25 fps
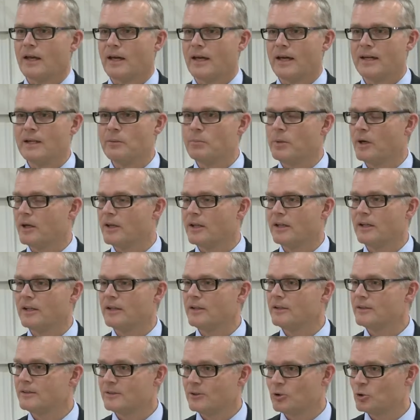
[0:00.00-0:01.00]

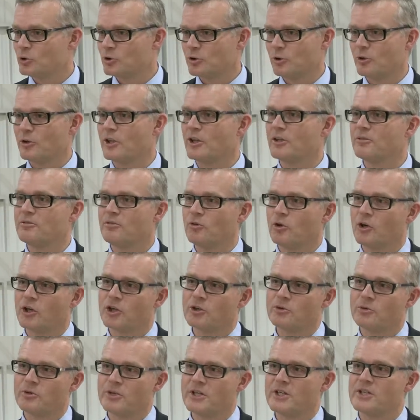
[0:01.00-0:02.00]
Anybody who's looking for
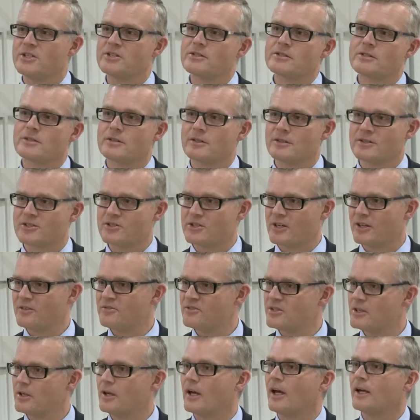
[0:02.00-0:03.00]
increased
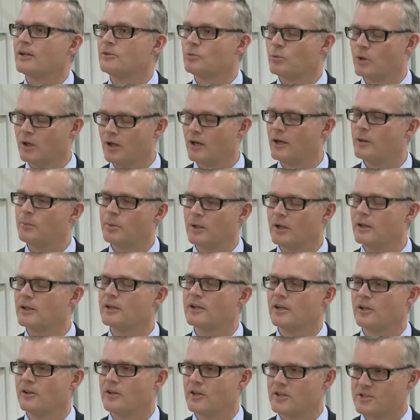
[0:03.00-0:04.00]
safety and
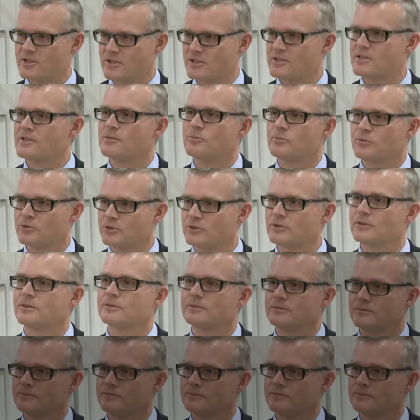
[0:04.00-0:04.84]
reliability on their systems.